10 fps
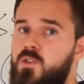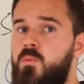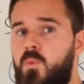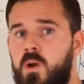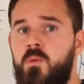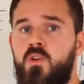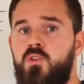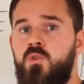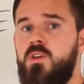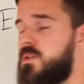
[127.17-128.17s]
So what I'm going
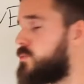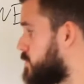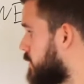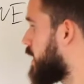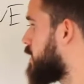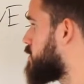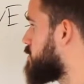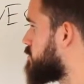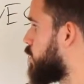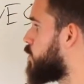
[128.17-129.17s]
to do is I'm kind
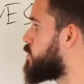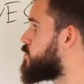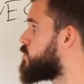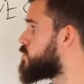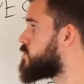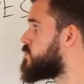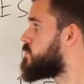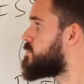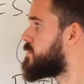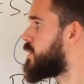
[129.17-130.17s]
of going to
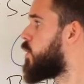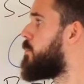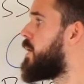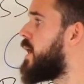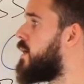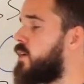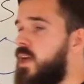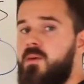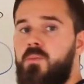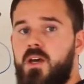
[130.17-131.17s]
compare
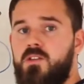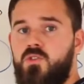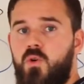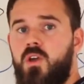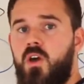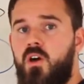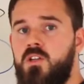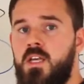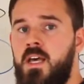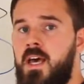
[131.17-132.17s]
KPIs to OKRs.